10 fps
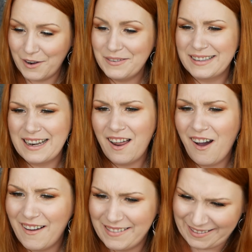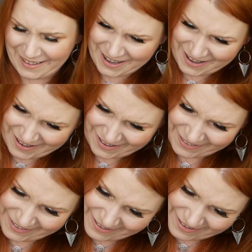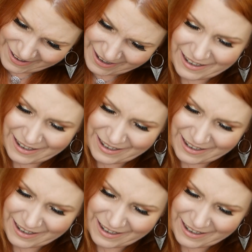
Oh, it's little heart stickers.